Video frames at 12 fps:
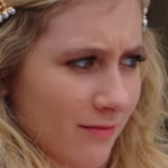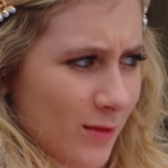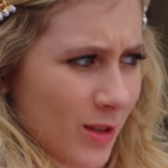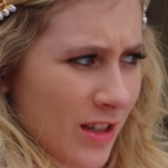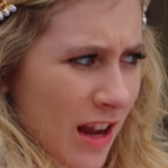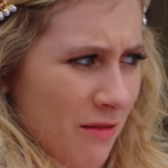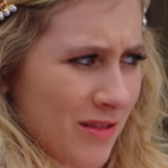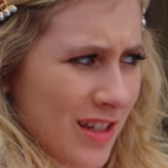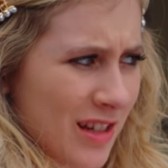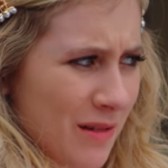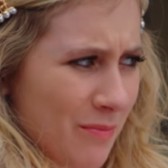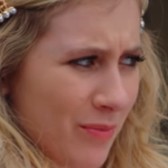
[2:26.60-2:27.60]
Sounds
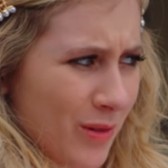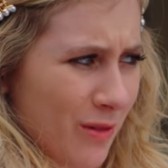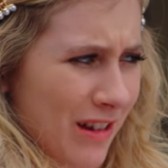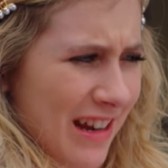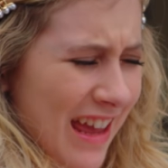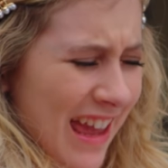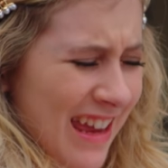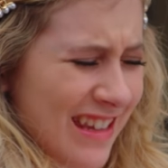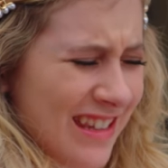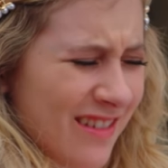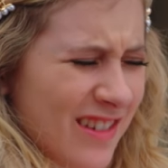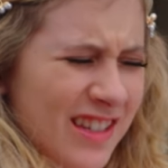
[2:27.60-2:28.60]
like a ploy to haze new